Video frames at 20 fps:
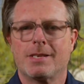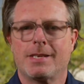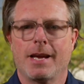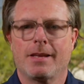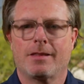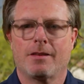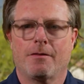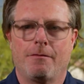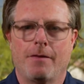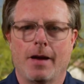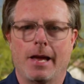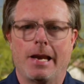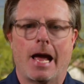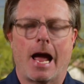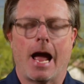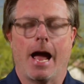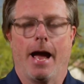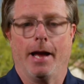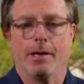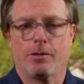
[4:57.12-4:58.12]
take the Fed
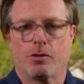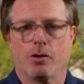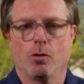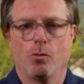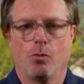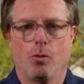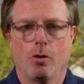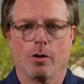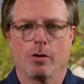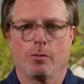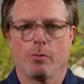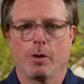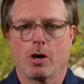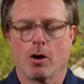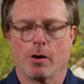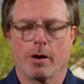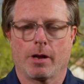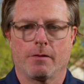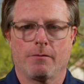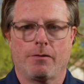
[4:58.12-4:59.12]
at their word
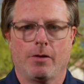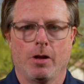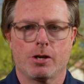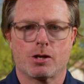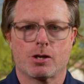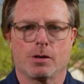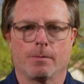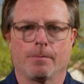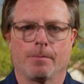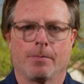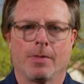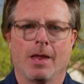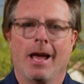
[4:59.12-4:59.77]
regarding inflation.